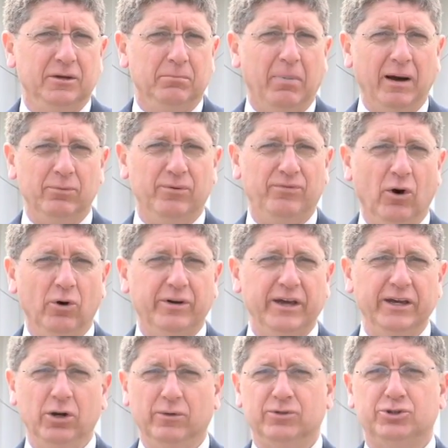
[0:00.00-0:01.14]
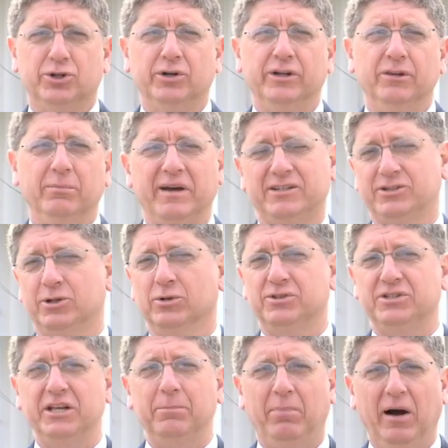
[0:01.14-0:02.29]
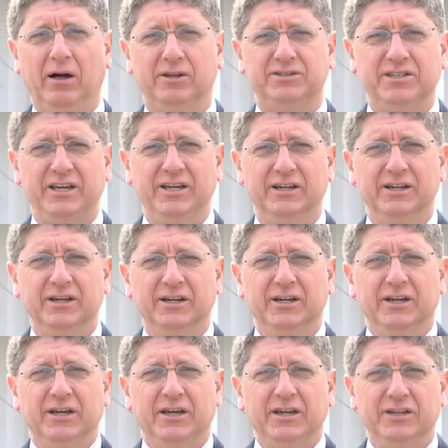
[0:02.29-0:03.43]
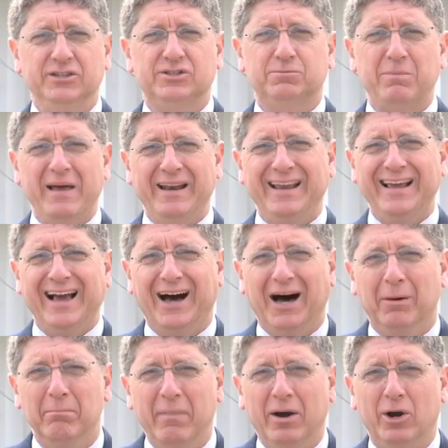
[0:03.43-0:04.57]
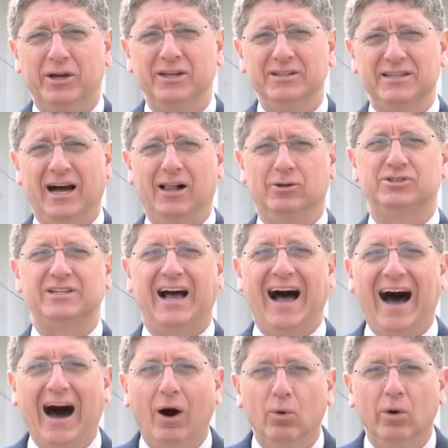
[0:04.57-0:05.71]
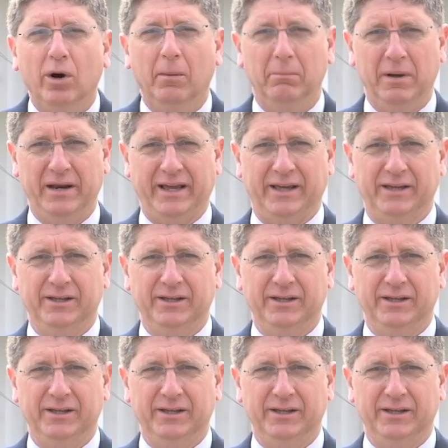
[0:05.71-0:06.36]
By revoking and overturning the Mexico City policy, he is spending American dollars, our money,